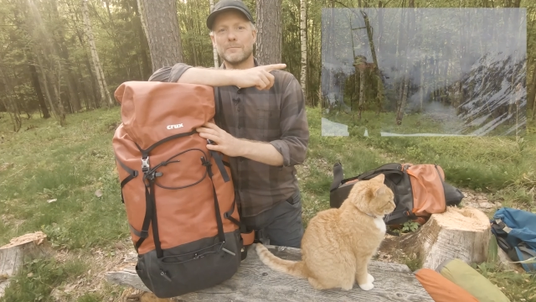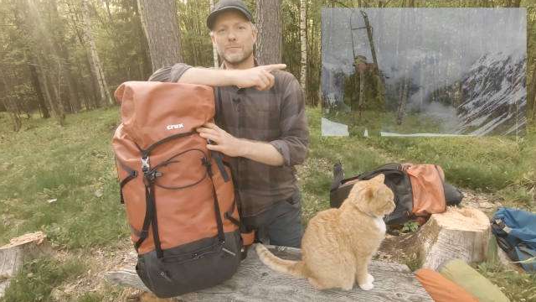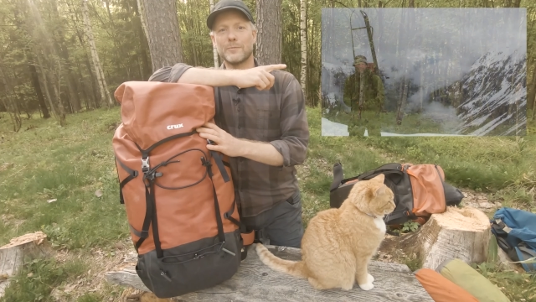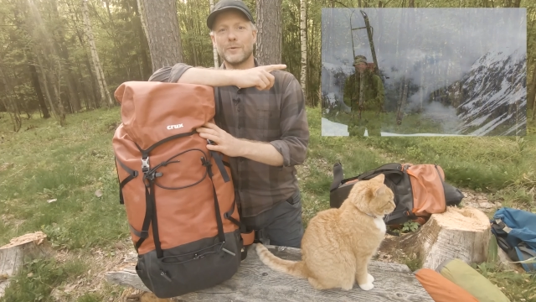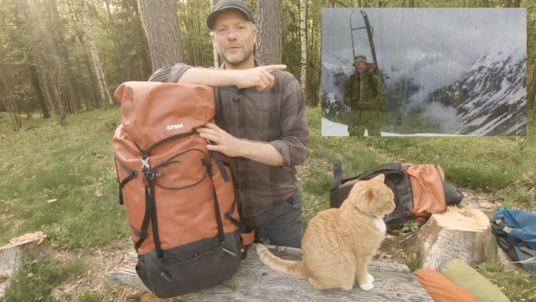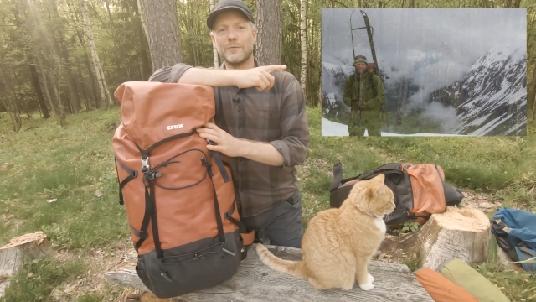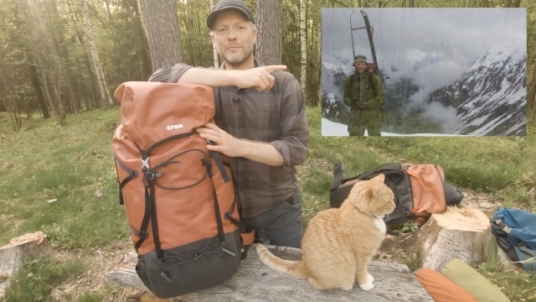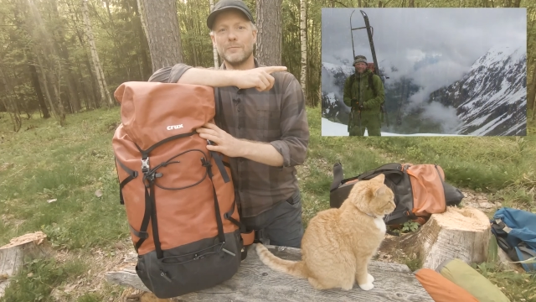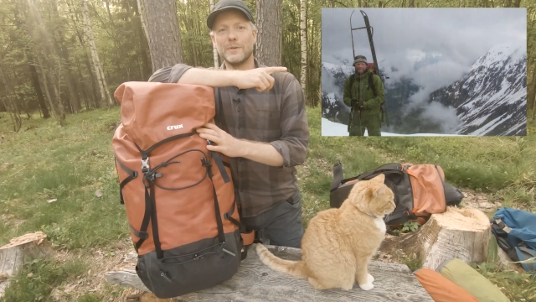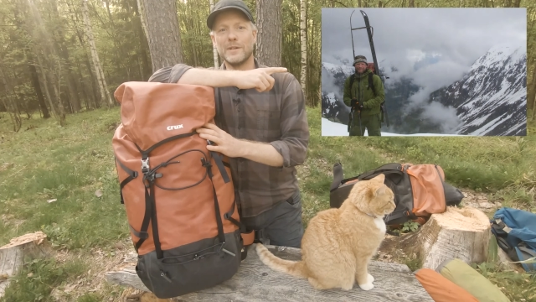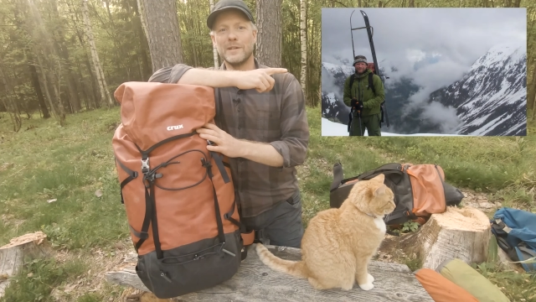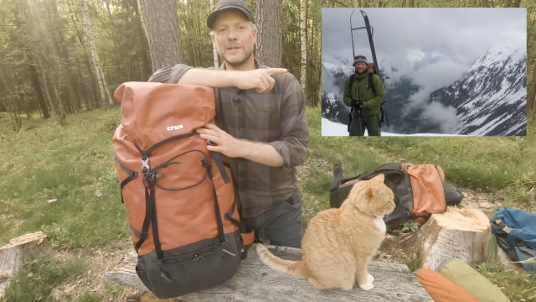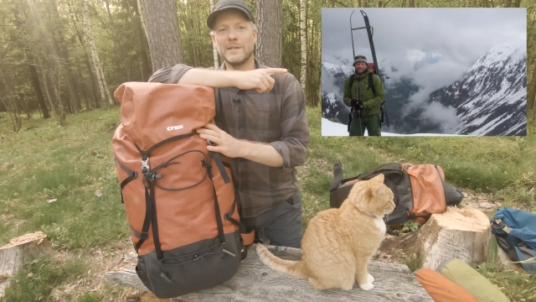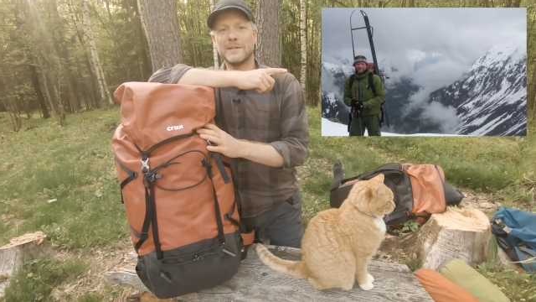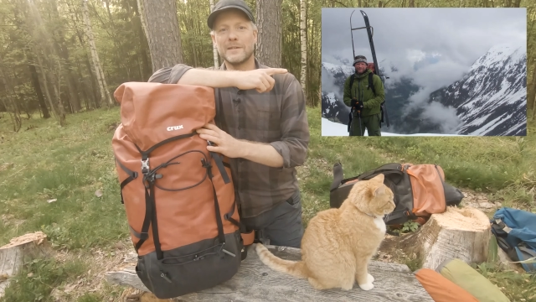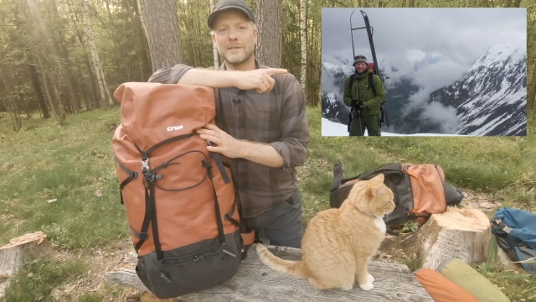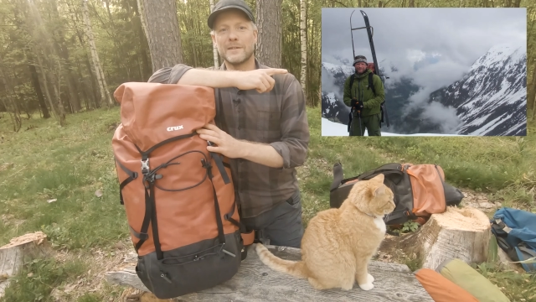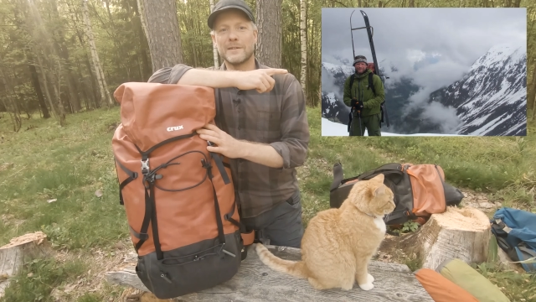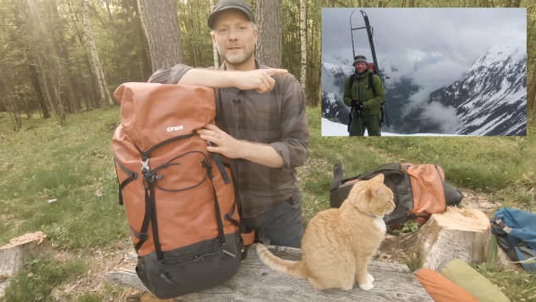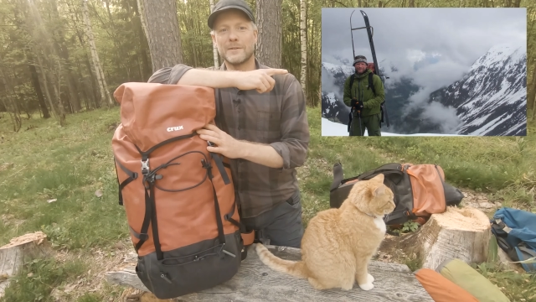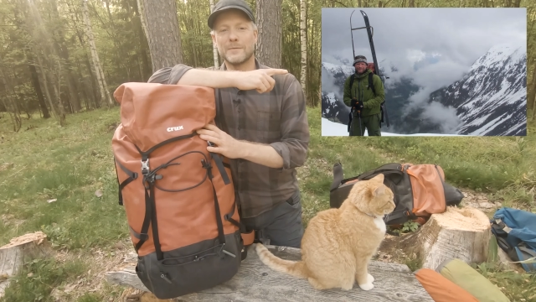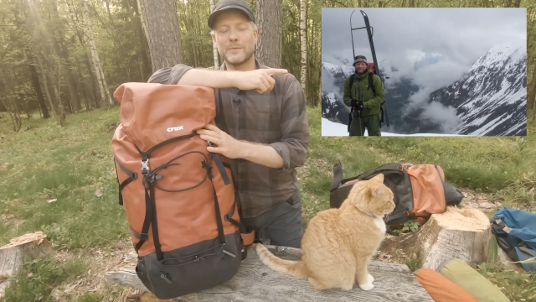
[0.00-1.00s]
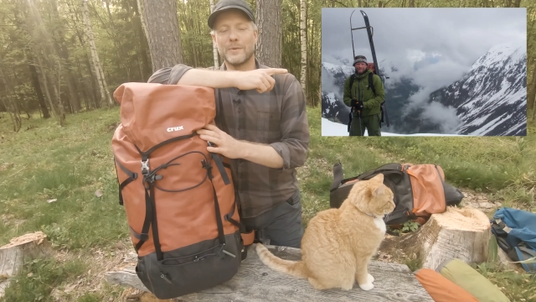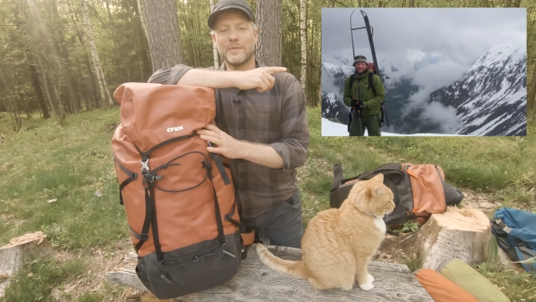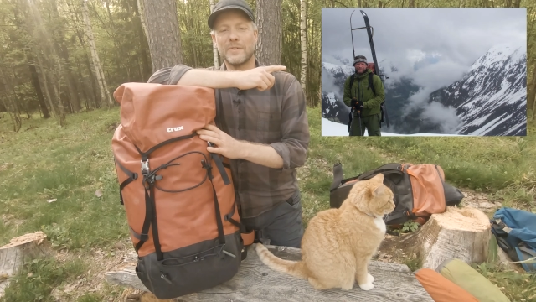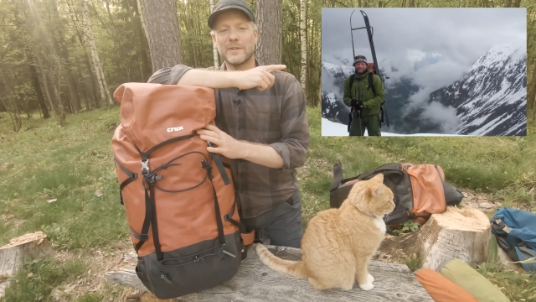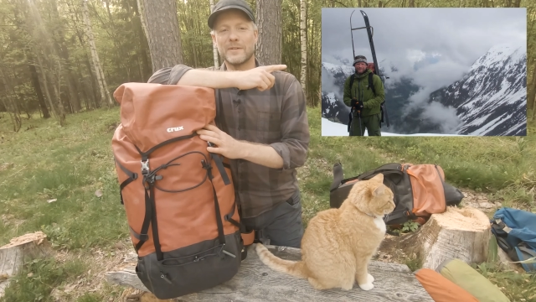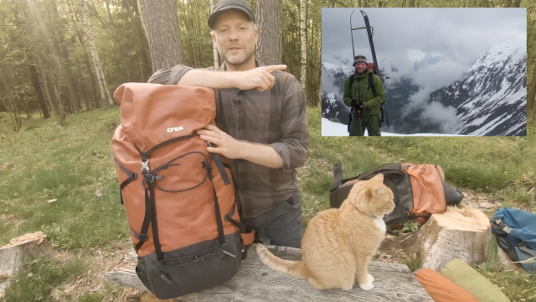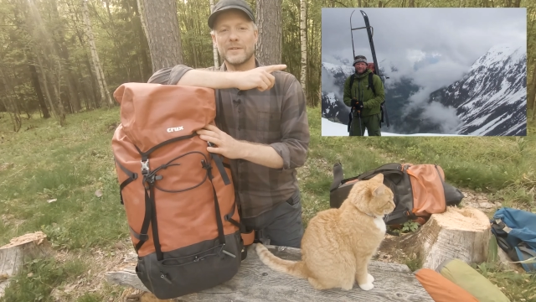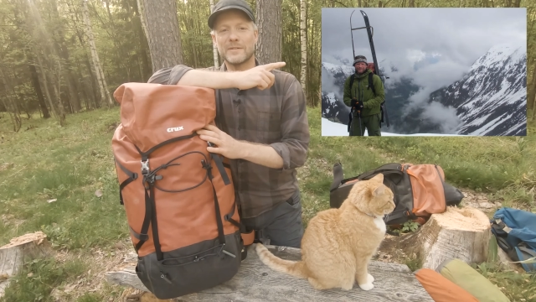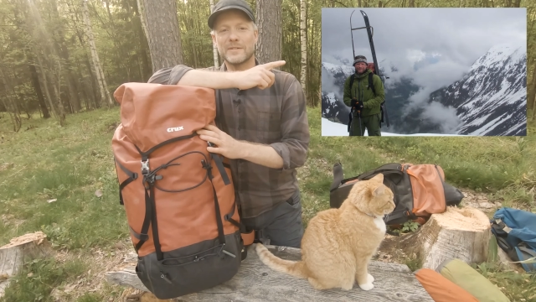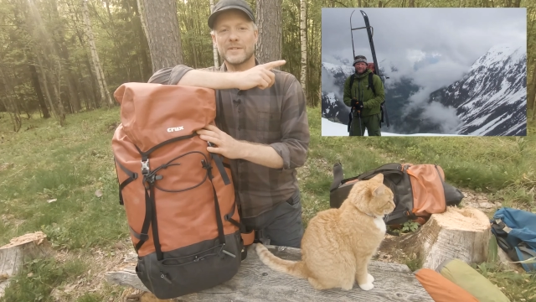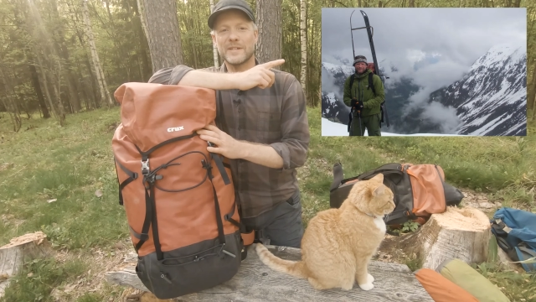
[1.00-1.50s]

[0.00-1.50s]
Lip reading: with me with the